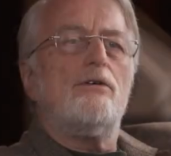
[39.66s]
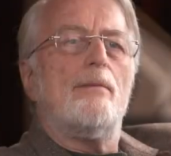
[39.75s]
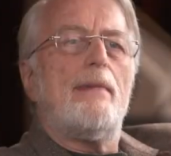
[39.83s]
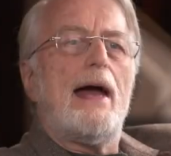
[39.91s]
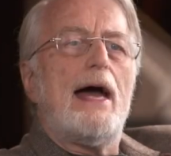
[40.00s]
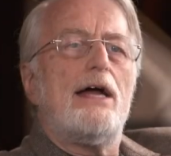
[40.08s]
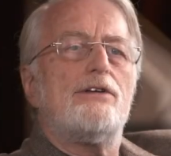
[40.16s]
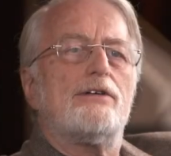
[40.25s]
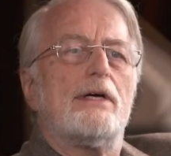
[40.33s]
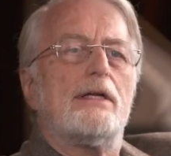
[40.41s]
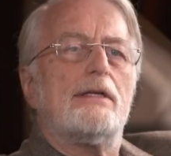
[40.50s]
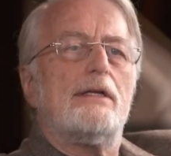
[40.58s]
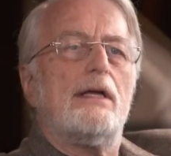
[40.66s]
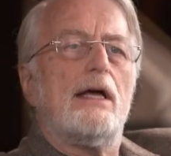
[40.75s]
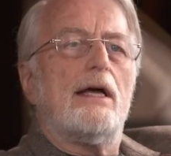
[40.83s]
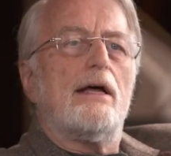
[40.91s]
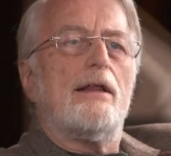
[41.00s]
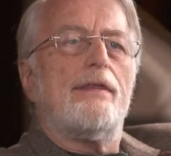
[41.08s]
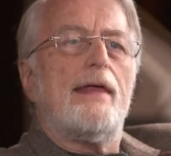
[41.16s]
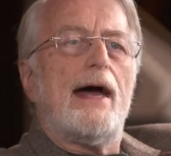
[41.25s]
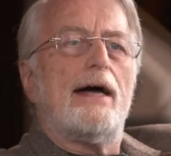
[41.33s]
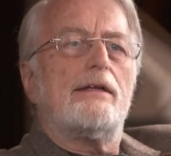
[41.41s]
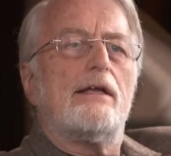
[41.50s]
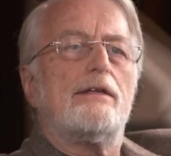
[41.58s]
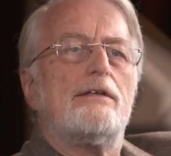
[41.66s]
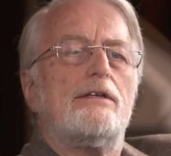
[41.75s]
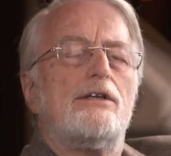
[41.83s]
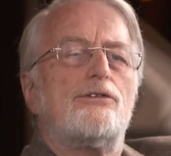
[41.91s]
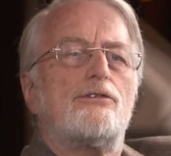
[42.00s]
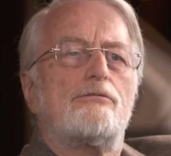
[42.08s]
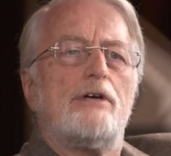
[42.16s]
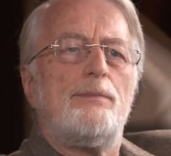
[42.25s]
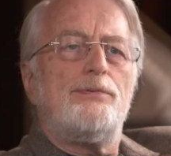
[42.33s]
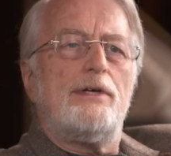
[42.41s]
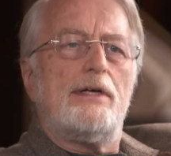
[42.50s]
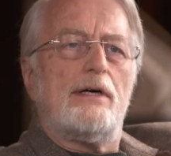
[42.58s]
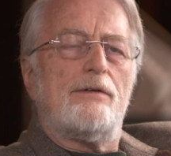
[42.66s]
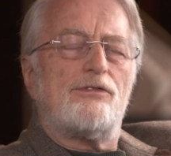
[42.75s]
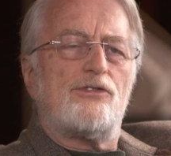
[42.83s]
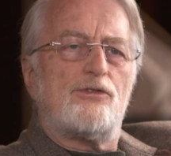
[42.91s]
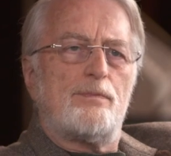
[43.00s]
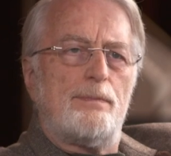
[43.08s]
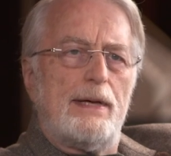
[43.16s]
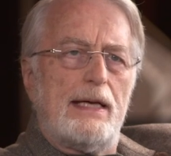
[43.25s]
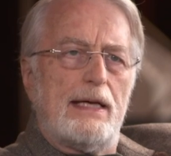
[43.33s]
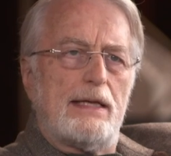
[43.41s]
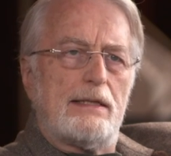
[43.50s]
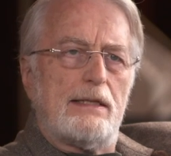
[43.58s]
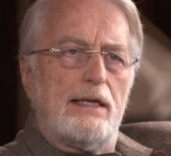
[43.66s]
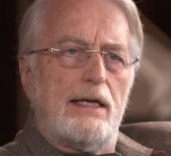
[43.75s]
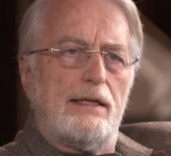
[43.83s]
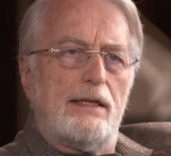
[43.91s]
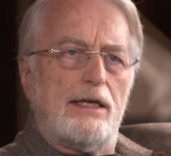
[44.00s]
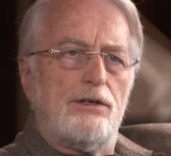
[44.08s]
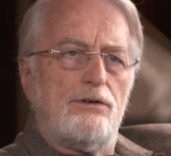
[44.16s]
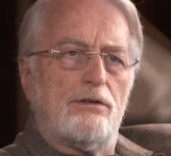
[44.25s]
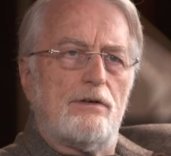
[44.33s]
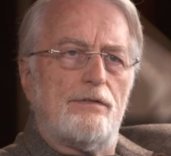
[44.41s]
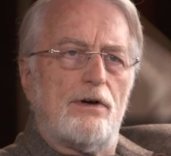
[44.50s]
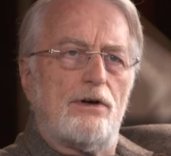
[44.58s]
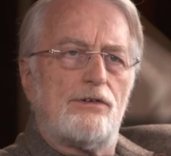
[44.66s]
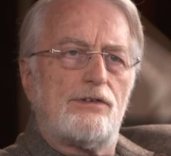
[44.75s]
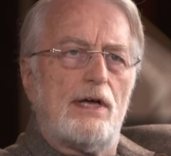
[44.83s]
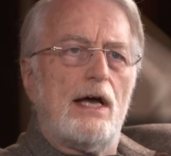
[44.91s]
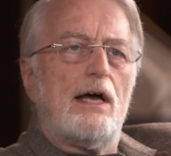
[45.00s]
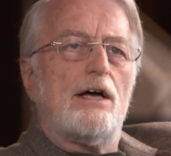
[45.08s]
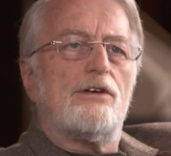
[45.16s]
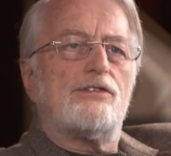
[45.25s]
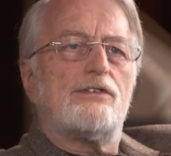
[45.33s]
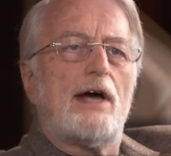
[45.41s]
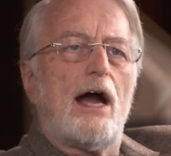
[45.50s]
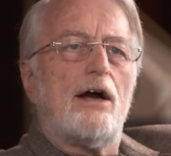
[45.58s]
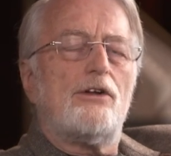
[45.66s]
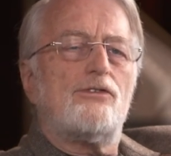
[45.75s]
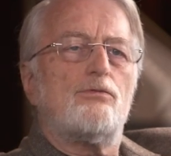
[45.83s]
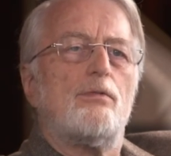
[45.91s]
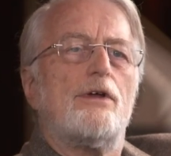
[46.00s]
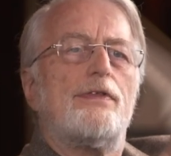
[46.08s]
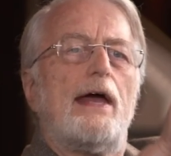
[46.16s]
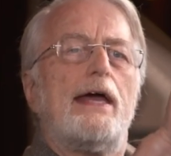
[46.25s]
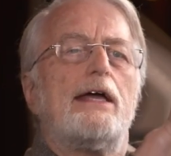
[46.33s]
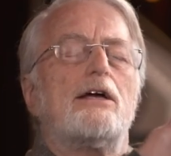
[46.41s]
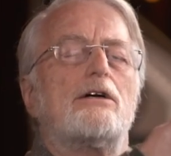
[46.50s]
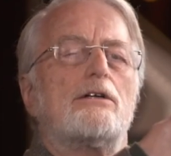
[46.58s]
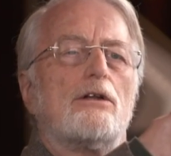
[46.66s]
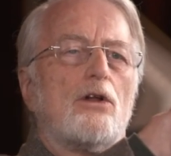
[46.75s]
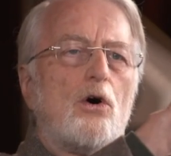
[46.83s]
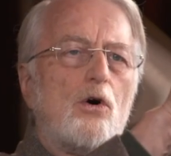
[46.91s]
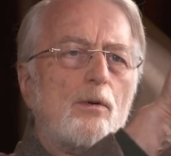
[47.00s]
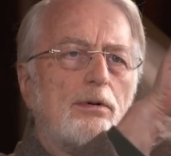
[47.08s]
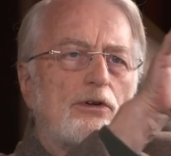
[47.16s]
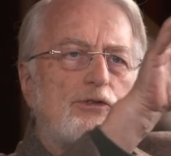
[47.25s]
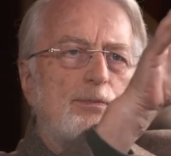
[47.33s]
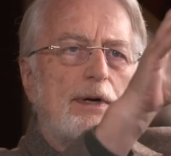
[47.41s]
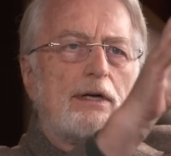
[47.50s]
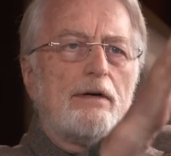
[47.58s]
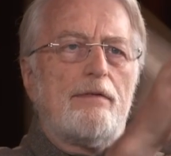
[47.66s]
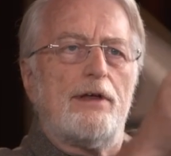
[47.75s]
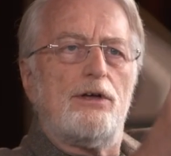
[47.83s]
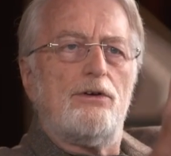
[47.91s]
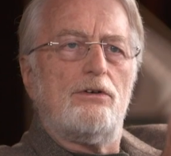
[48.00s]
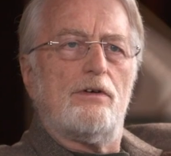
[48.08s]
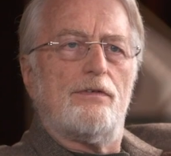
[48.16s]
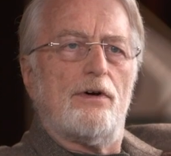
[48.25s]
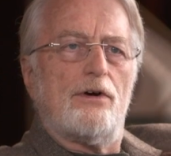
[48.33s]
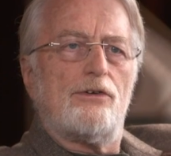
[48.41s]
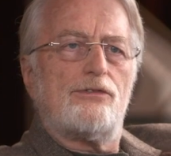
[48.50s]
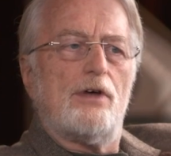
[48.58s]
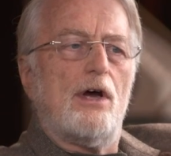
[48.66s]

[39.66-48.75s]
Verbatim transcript: imagine that the description of spin in the universe starts with a global spin of the universe,